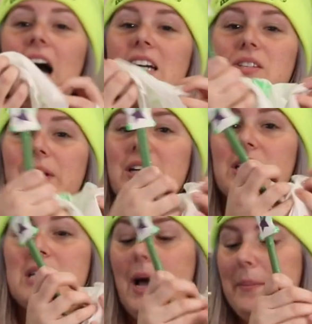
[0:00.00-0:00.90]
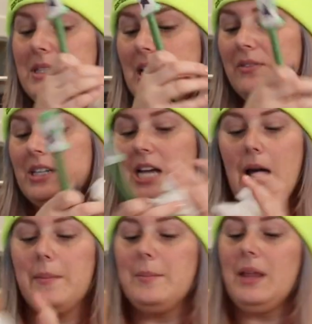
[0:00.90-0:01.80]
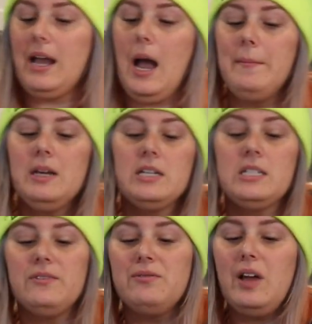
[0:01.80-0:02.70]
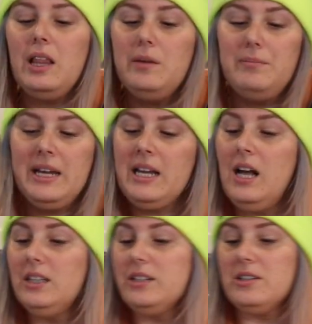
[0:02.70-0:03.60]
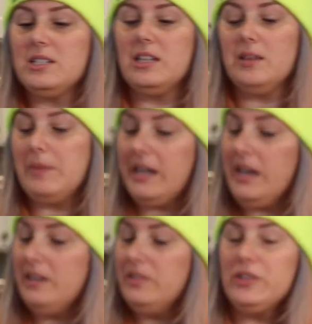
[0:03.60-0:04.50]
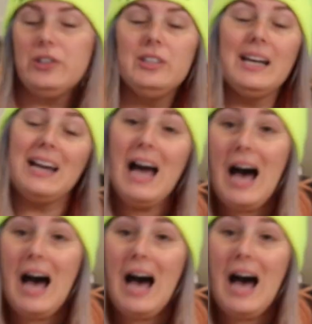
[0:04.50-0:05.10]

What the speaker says: I swear this happens every time. I'm like, I'm gonna develop my colors, and then my colors are like,